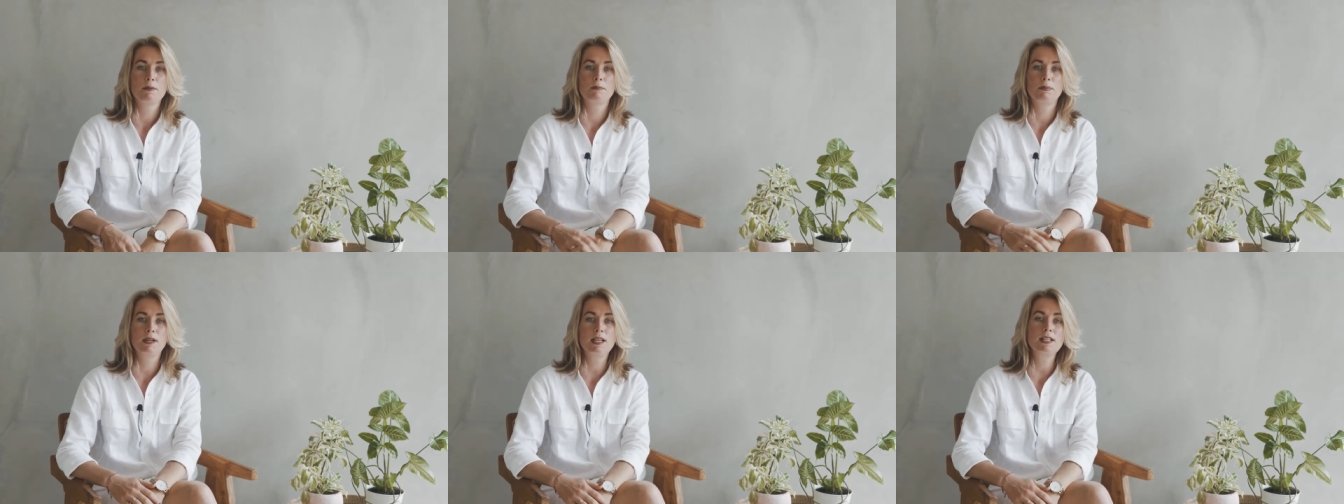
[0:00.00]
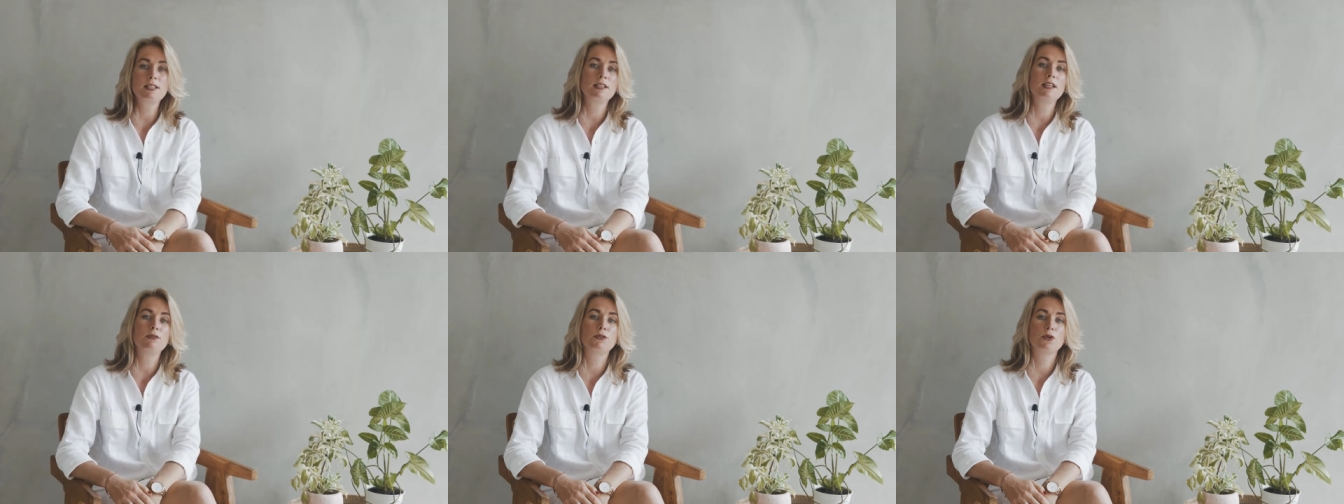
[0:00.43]
please
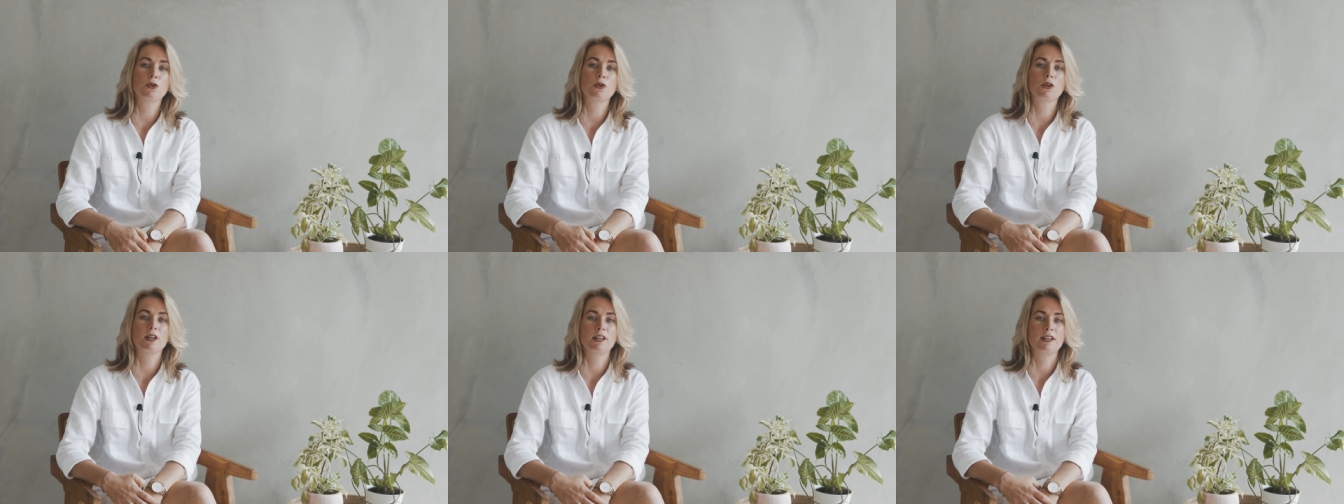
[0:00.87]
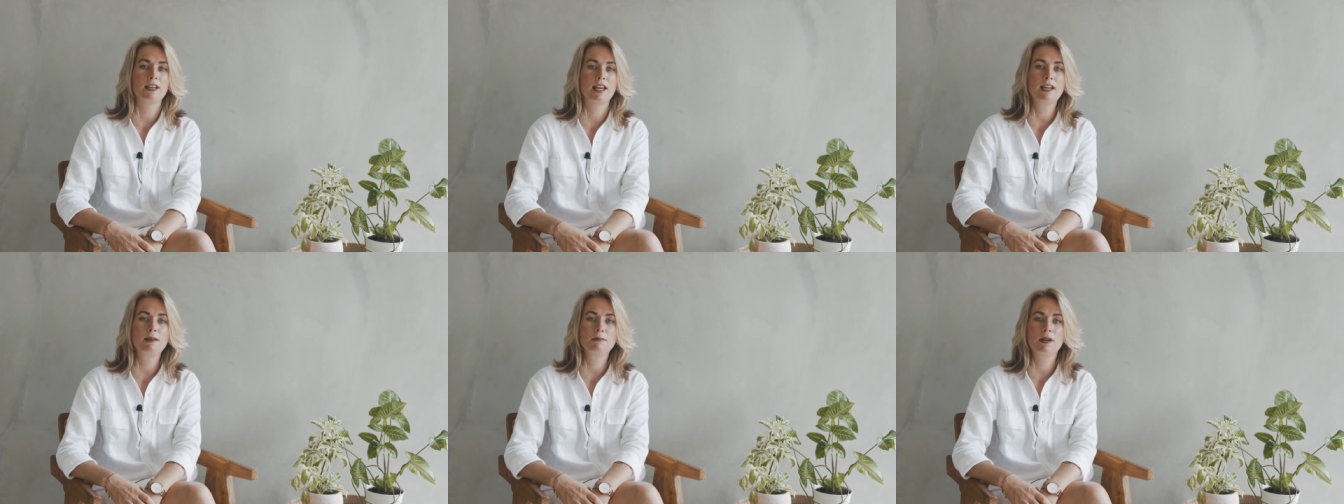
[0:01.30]
leave your
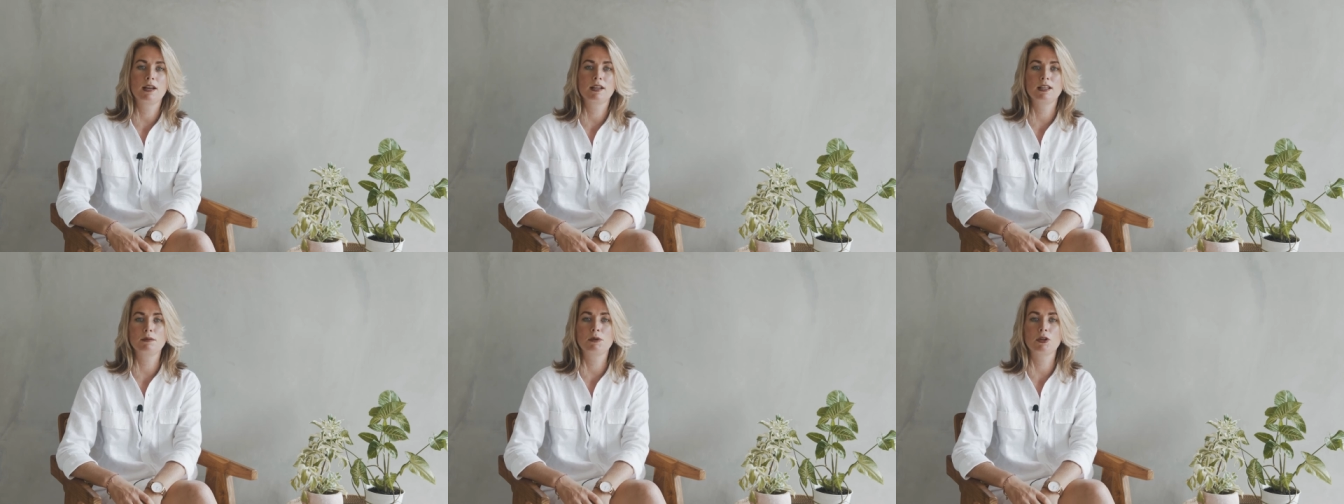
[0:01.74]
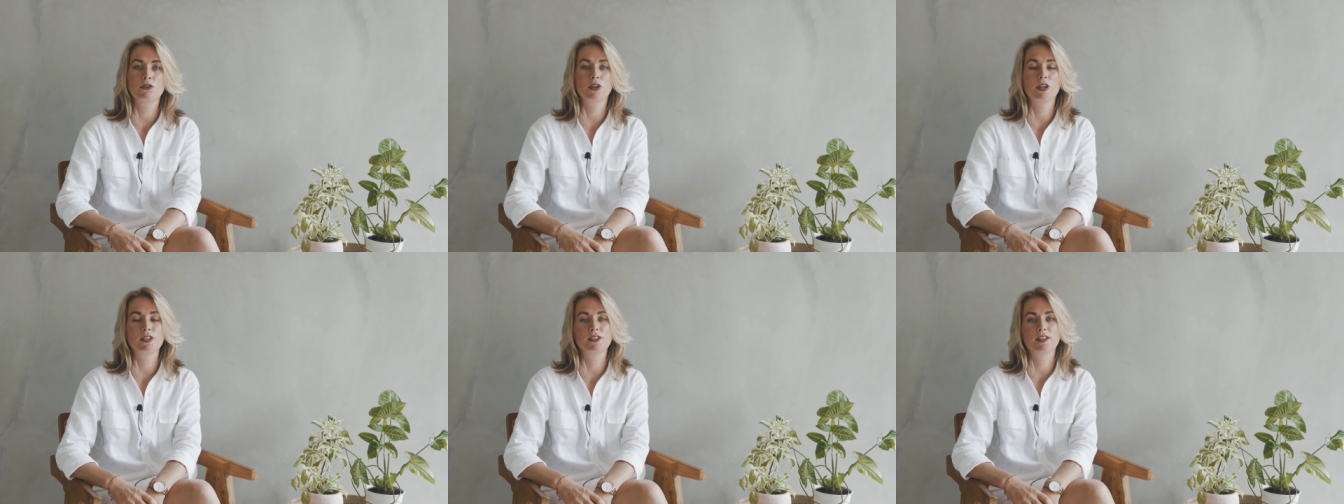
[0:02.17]
name and email
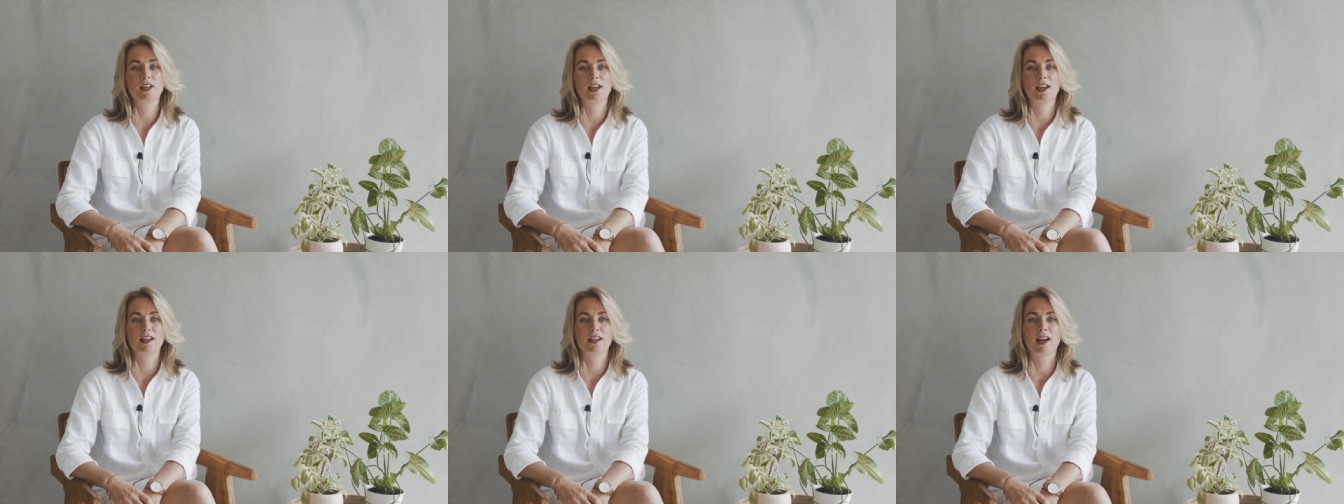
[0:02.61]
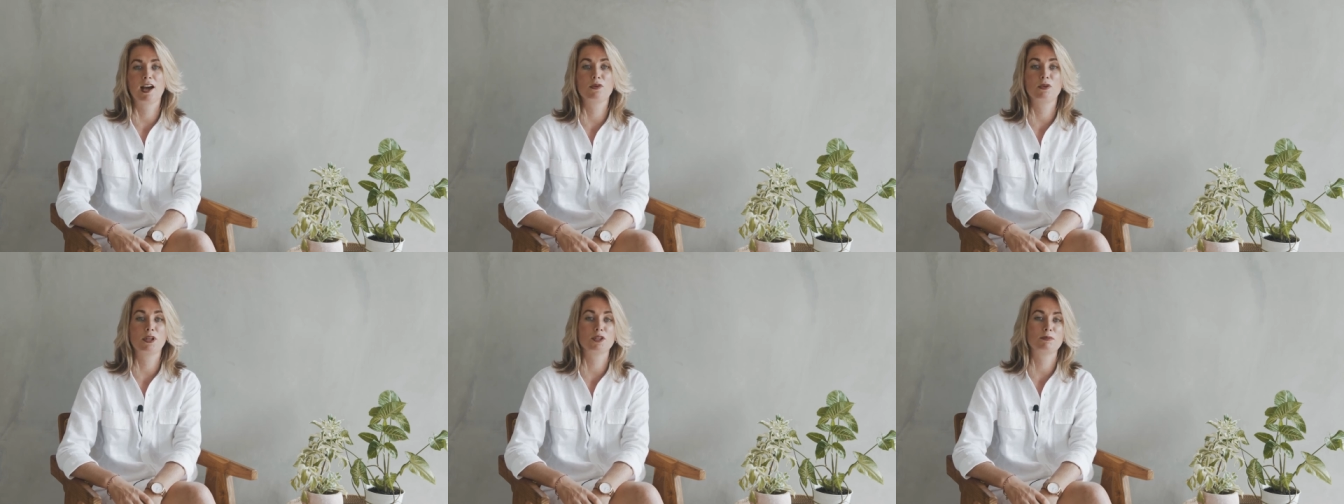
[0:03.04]
address and I
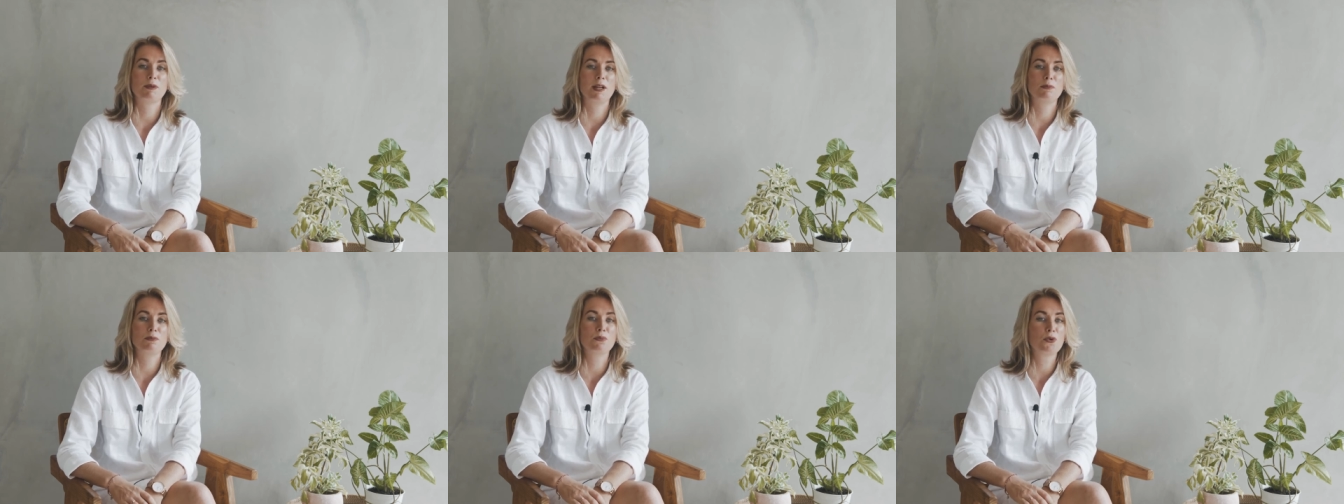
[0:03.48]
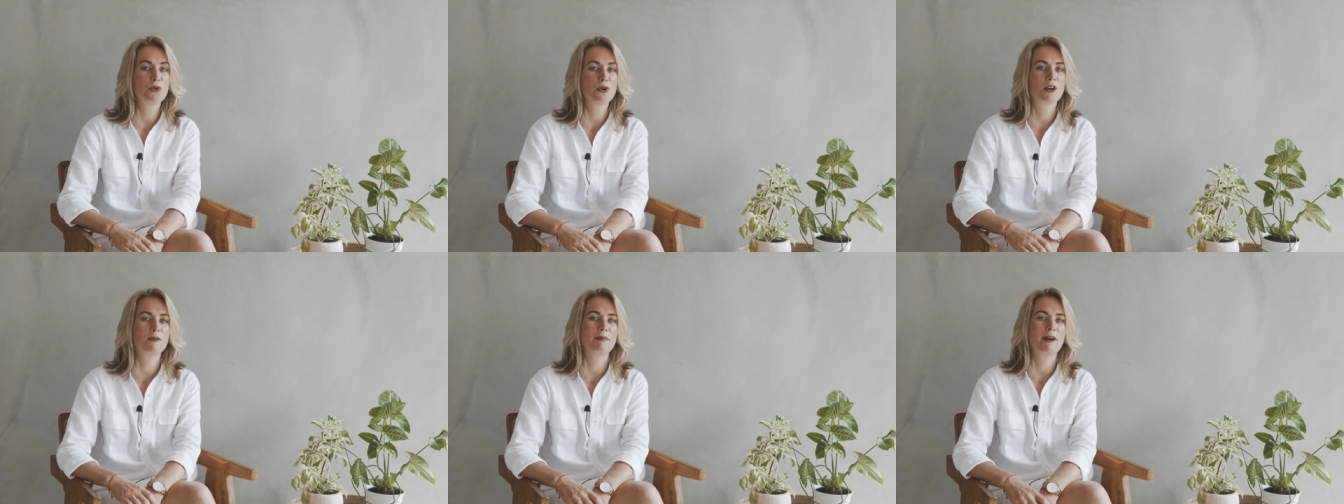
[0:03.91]
will explain
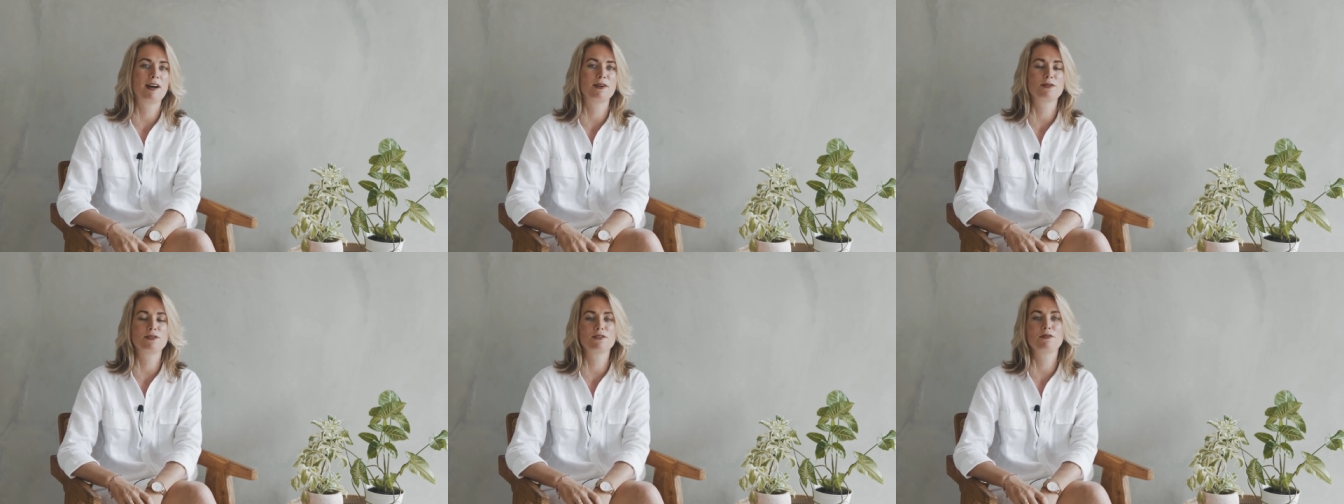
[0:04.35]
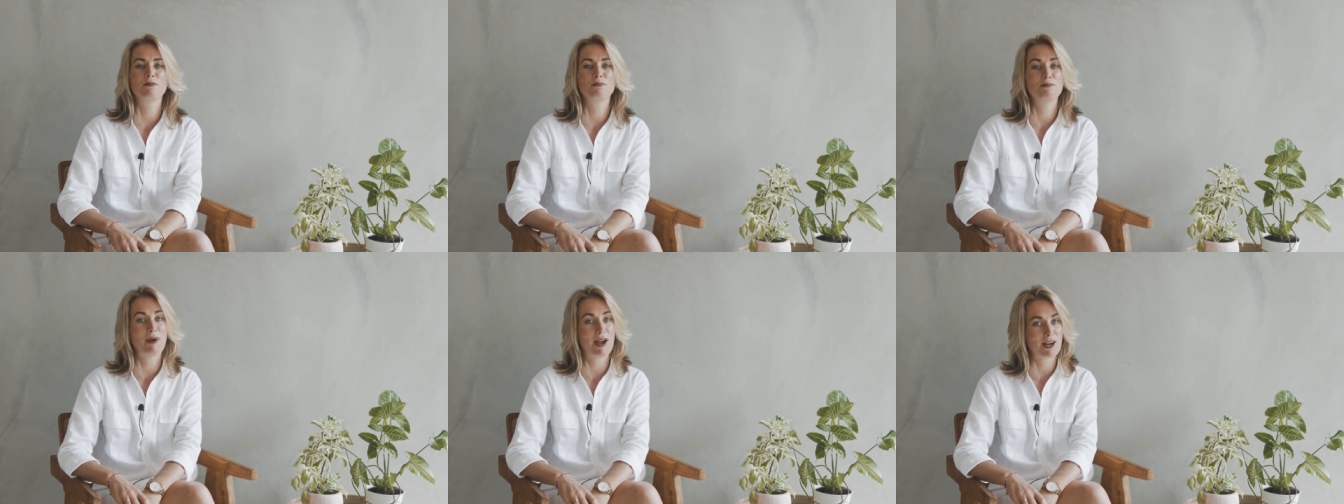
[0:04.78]
more about
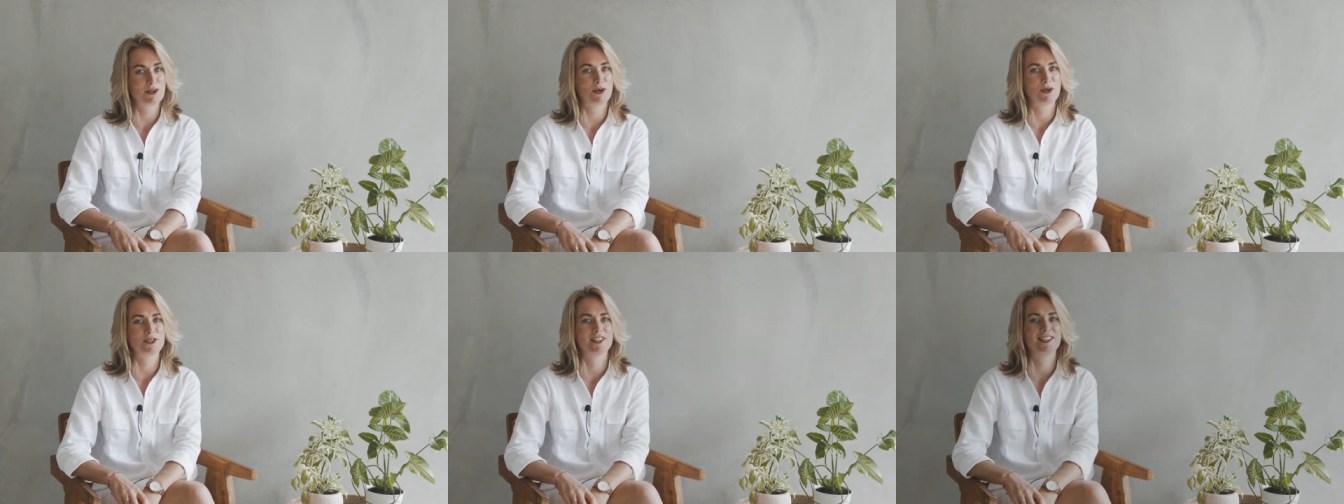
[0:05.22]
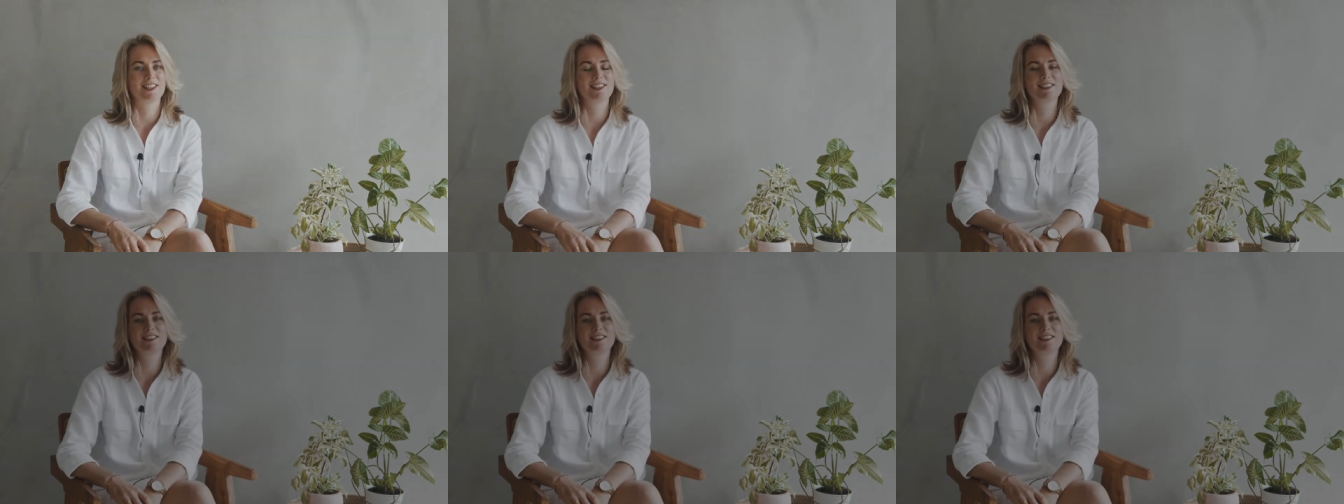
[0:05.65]
microdosing.